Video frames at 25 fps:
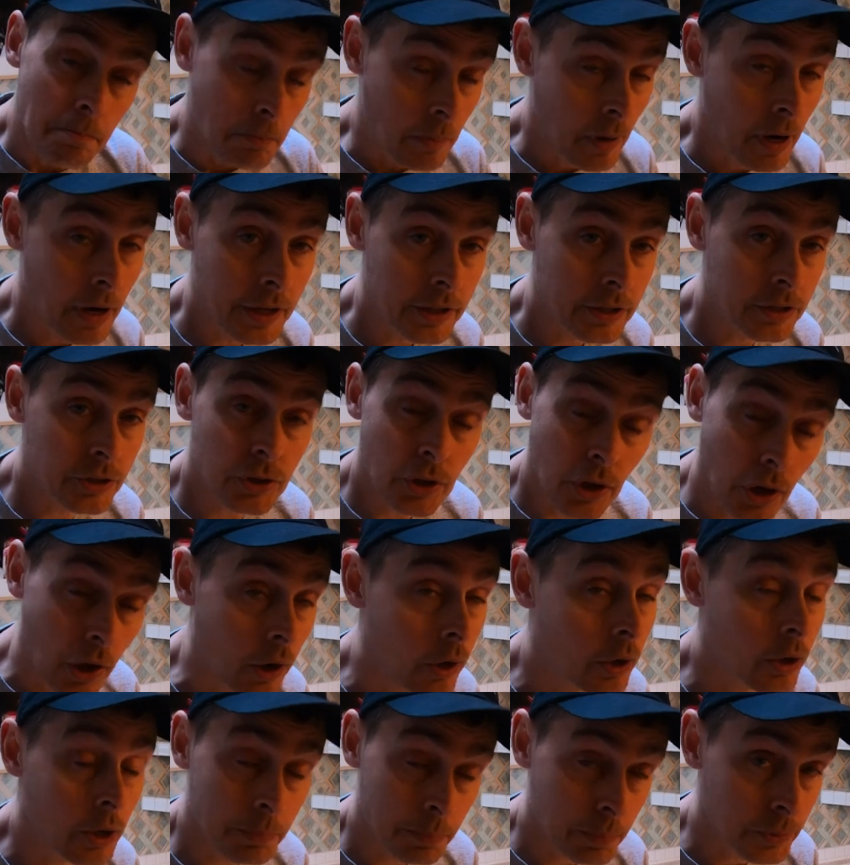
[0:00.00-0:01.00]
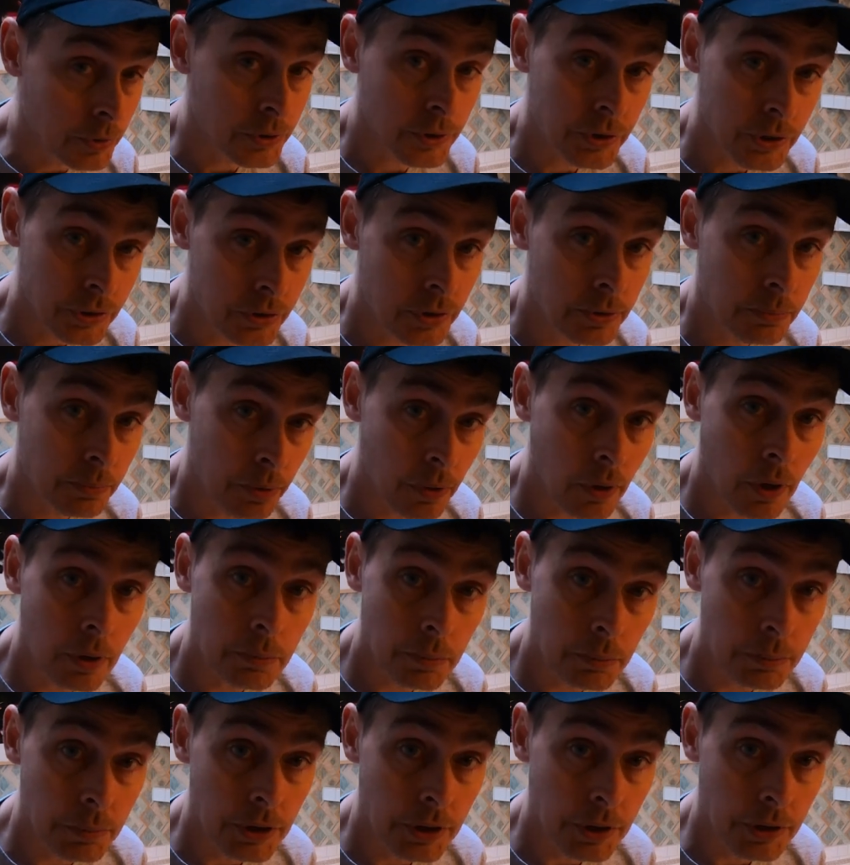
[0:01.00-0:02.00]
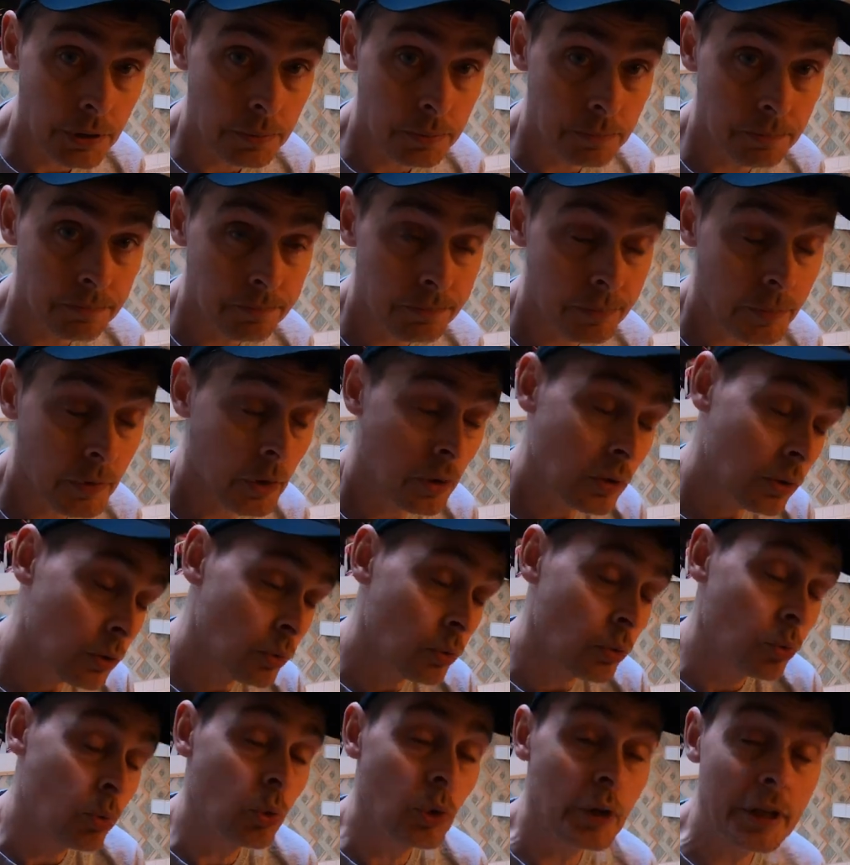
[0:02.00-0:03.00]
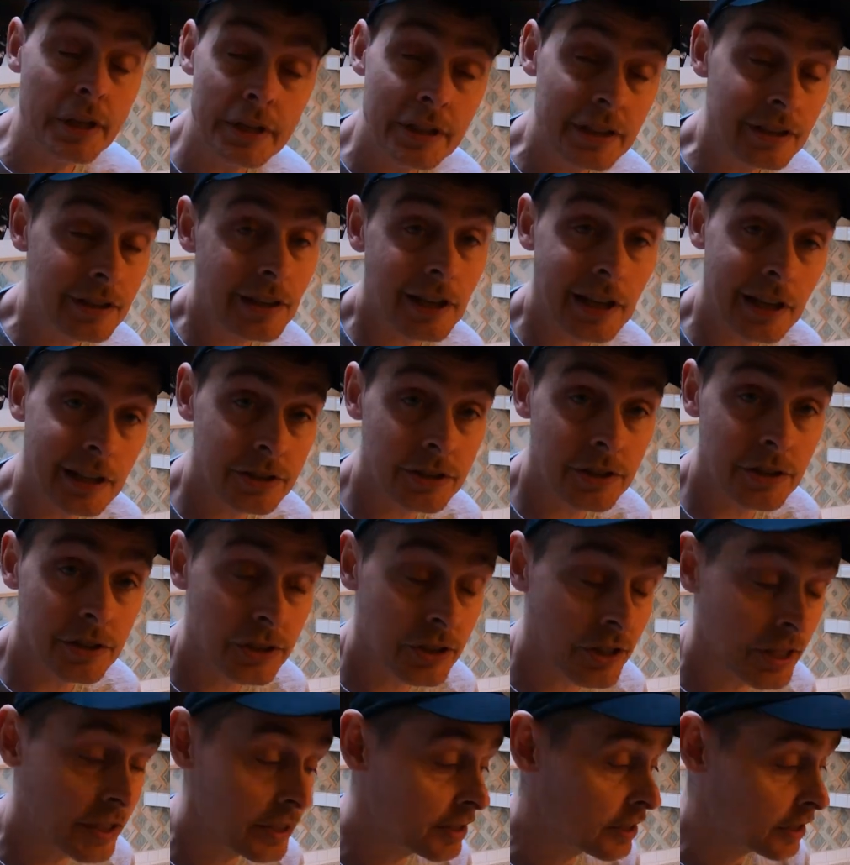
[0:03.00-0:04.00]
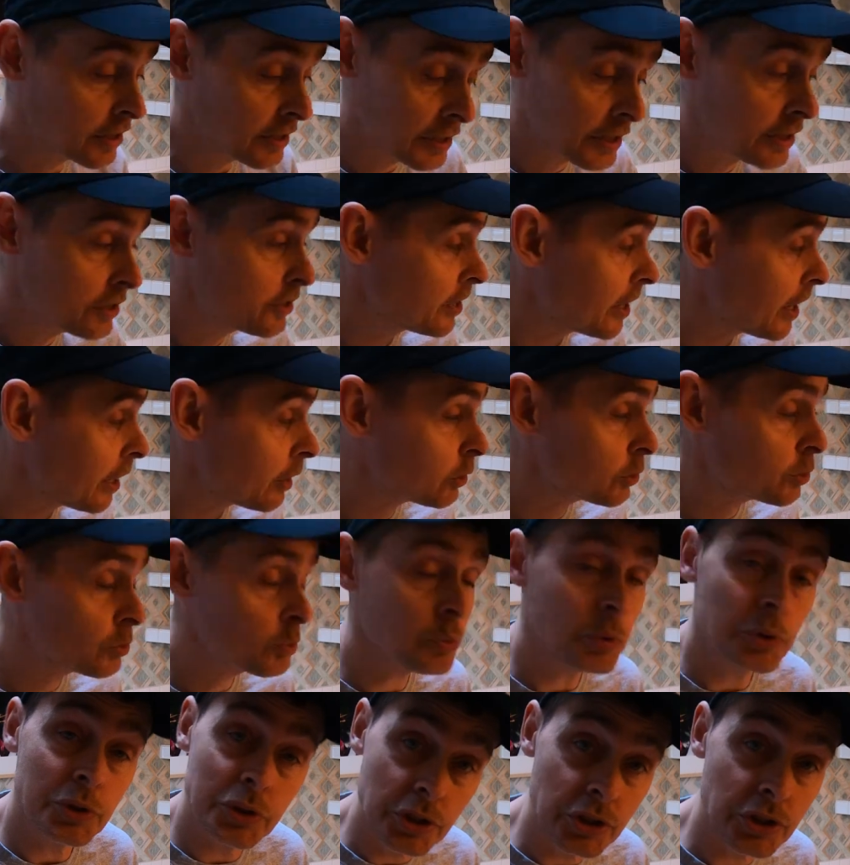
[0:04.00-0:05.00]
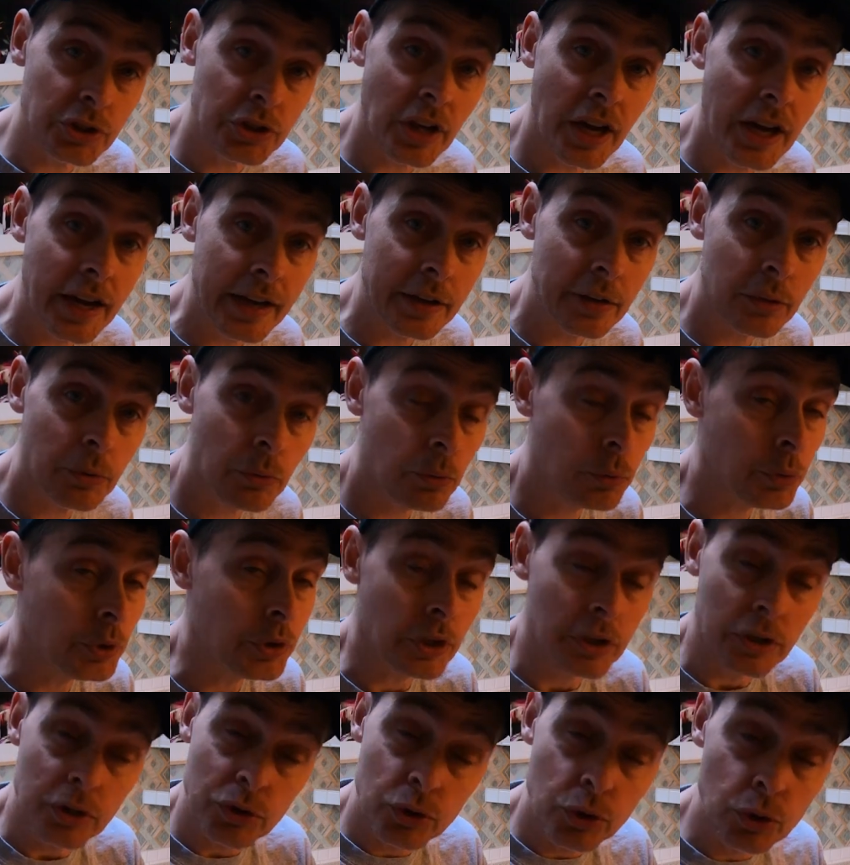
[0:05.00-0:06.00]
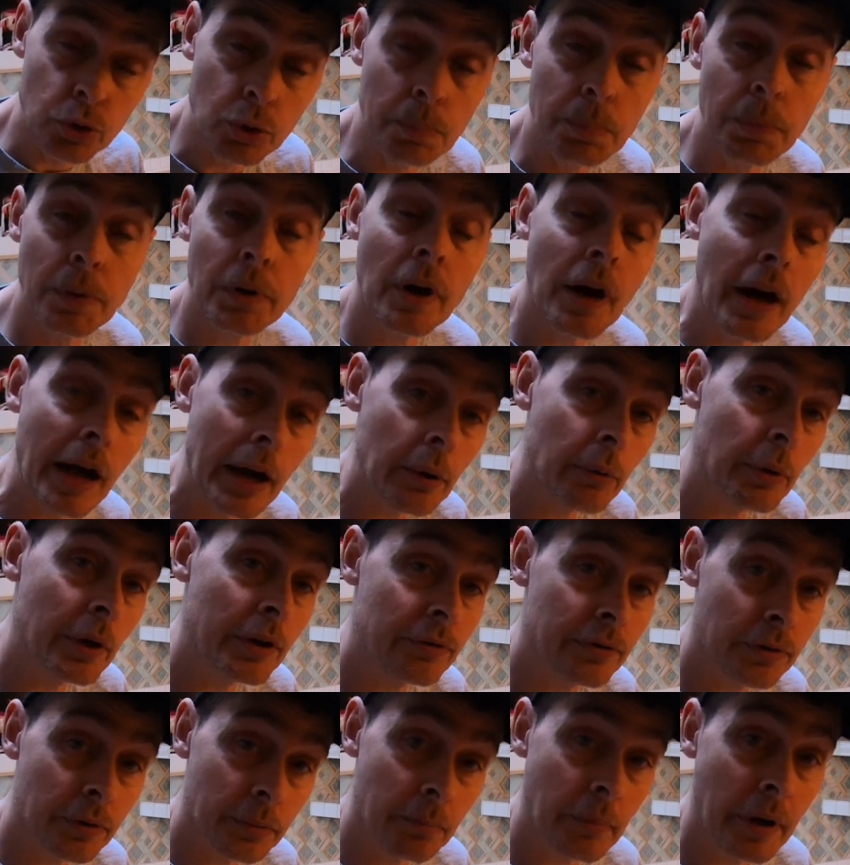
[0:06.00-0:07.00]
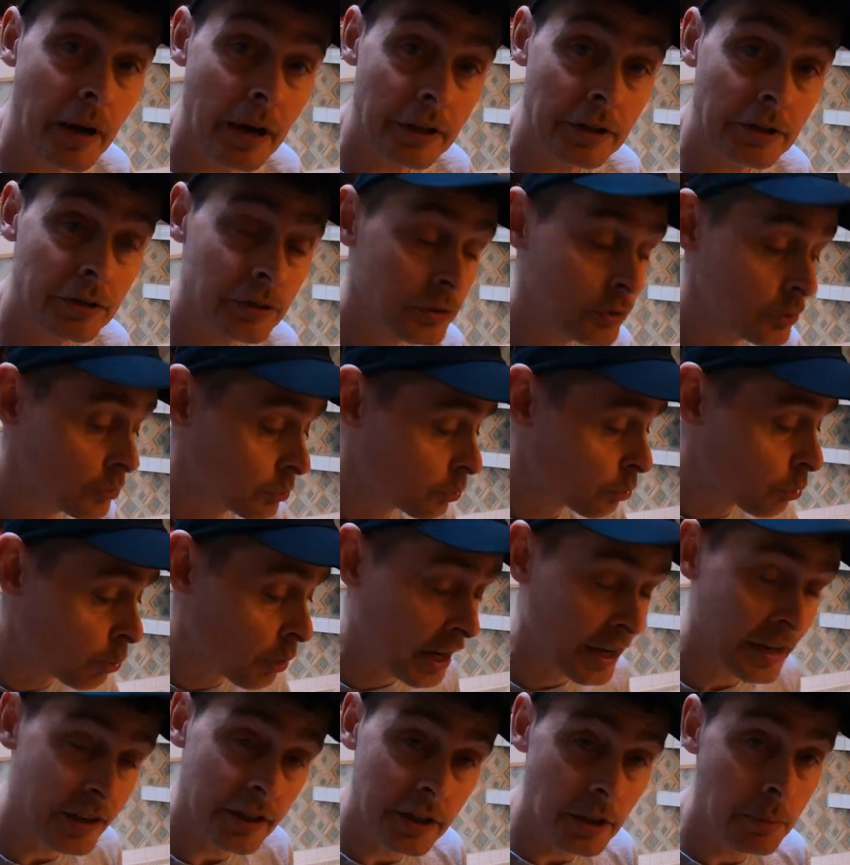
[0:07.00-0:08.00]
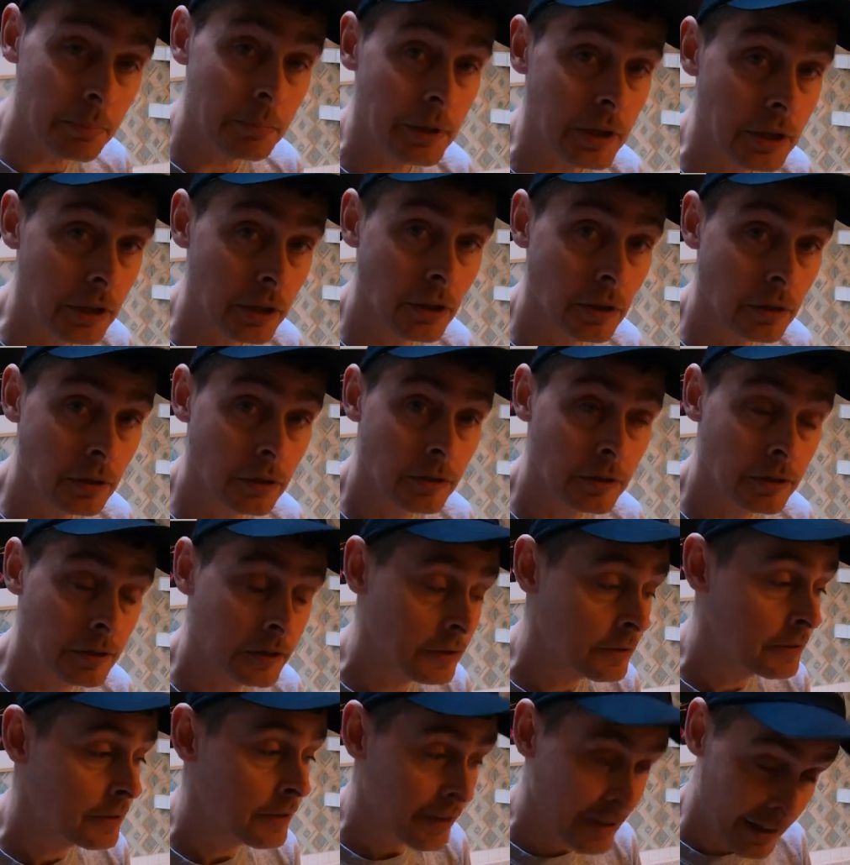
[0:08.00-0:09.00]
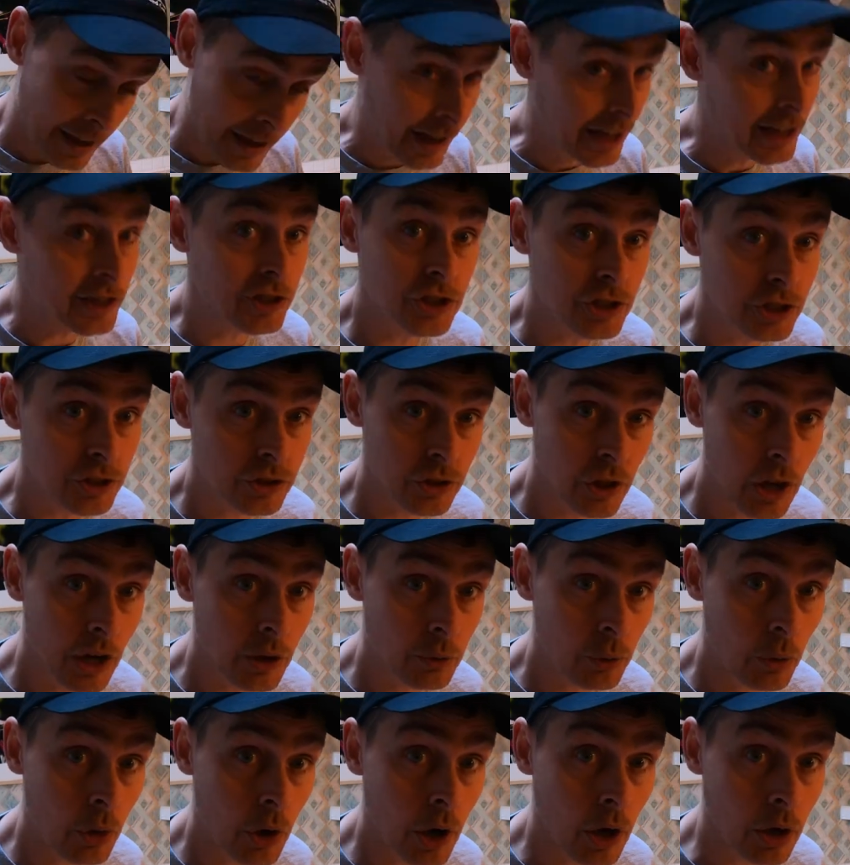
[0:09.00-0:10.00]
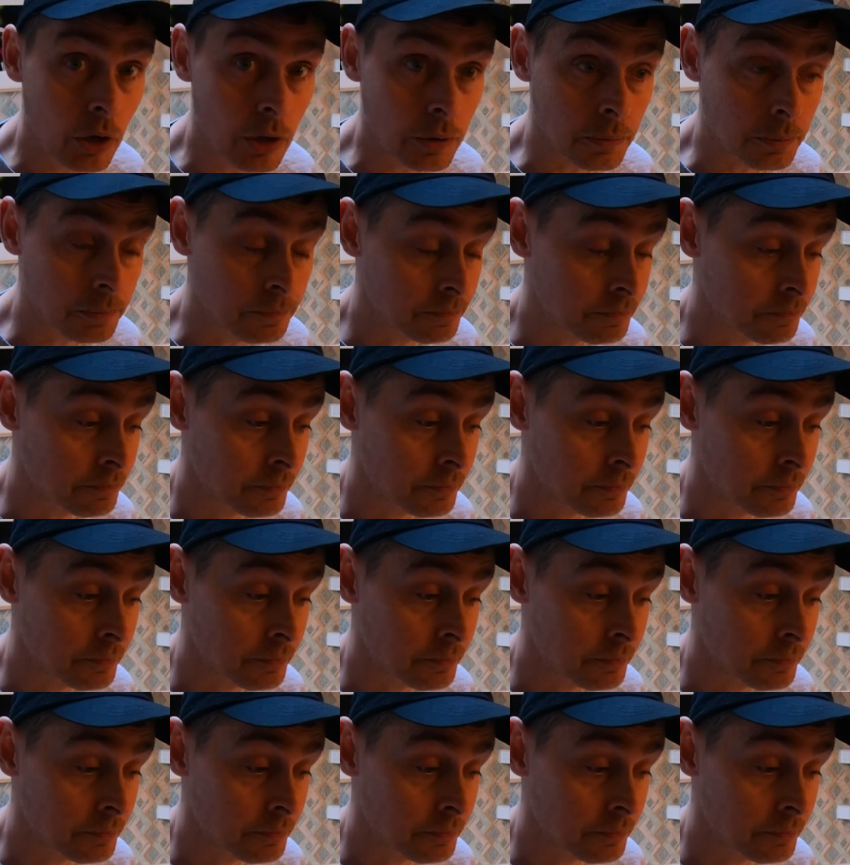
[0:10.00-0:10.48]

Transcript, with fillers: Mice are a persistent problem here. Wendy likes to say that this house was designed with a super highway for mice right in the middle and she's not wrong.